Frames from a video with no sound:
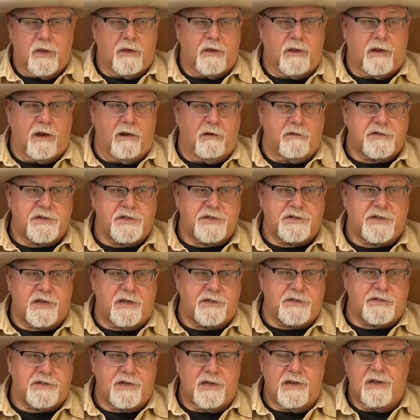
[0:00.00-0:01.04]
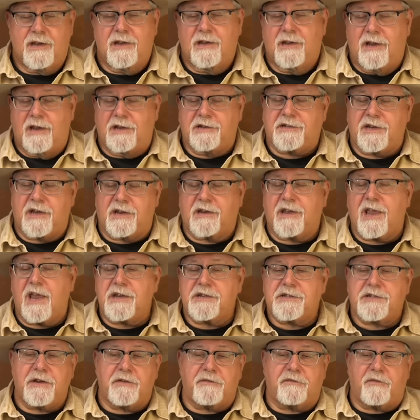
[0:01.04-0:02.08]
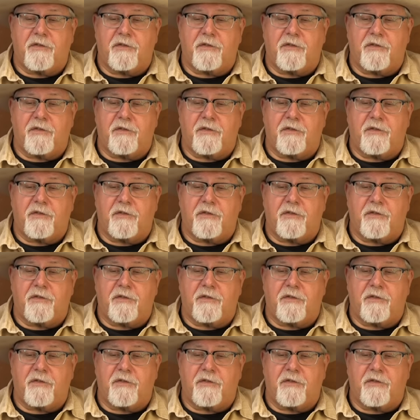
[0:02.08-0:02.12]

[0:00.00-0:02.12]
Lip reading: You know, it's just that it's a case that